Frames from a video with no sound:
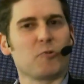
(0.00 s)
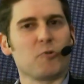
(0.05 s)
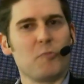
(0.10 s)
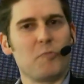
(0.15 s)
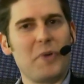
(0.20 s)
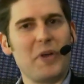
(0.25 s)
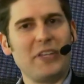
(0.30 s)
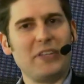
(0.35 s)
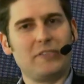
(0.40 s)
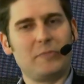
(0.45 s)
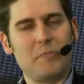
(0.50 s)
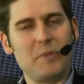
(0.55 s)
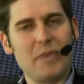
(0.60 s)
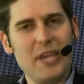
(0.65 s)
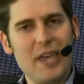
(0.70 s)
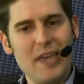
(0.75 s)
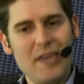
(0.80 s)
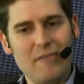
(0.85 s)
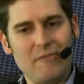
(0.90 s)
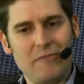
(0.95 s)
group-based
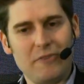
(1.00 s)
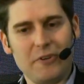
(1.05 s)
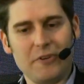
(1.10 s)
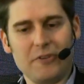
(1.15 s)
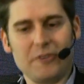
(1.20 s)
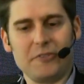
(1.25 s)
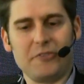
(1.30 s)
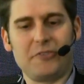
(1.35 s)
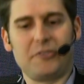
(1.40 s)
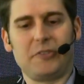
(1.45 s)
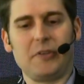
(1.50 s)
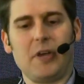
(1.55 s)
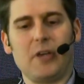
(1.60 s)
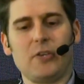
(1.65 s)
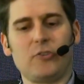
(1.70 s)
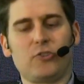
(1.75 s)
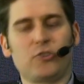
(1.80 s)
behaviors, uh,